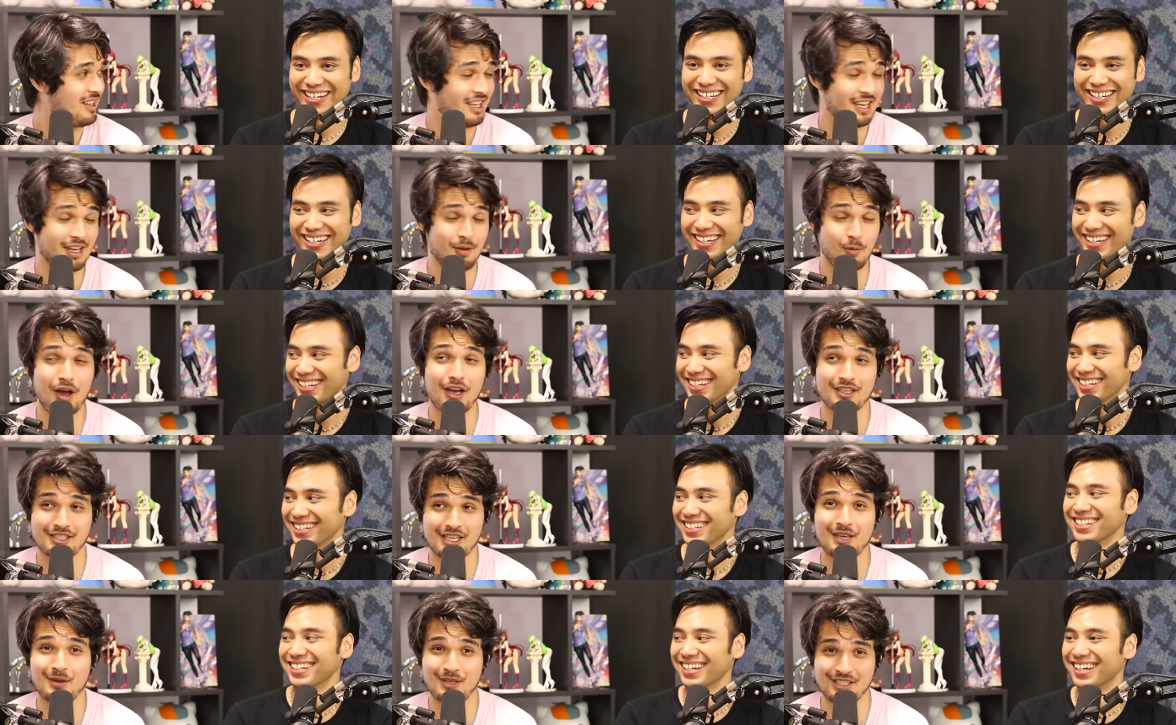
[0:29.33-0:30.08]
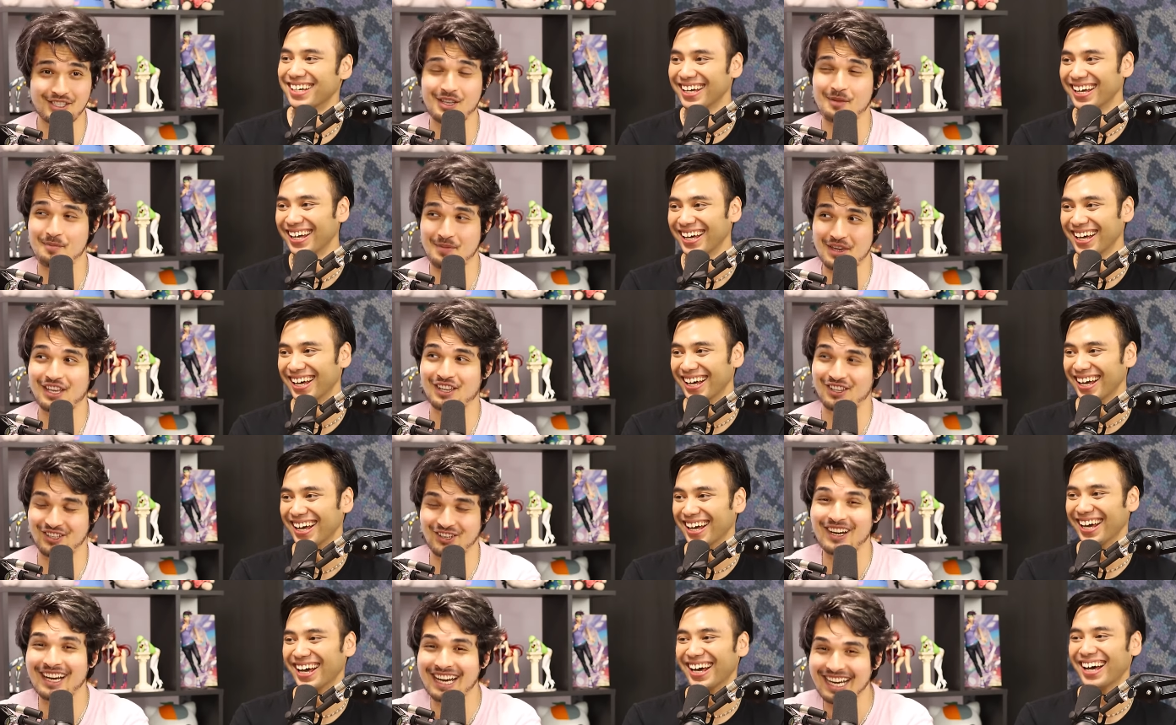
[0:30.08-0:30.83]
Speaker 1: So he was. He was the big
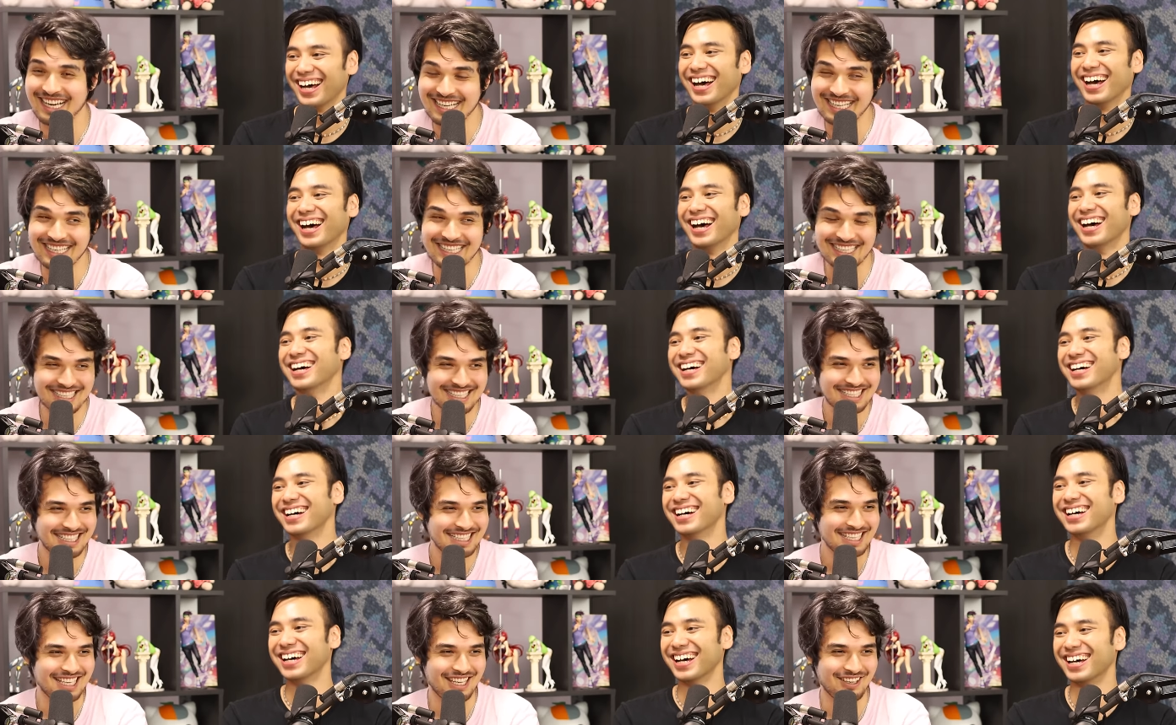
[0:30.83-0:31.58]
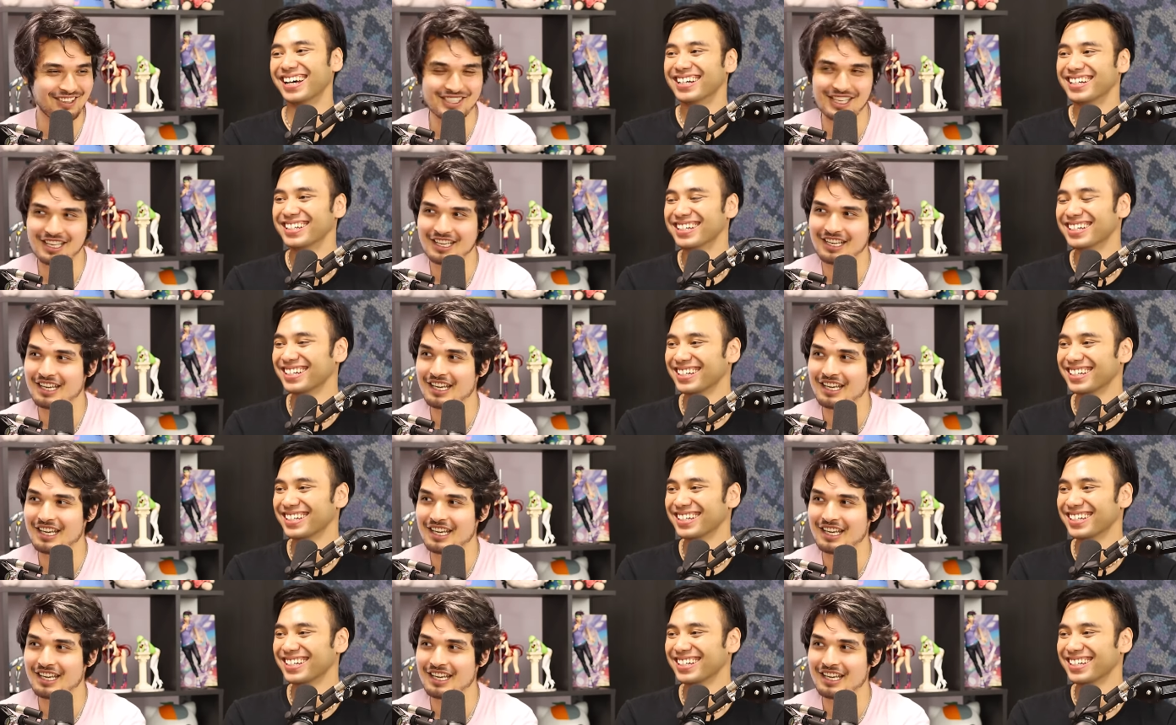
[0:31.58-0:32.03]
three. So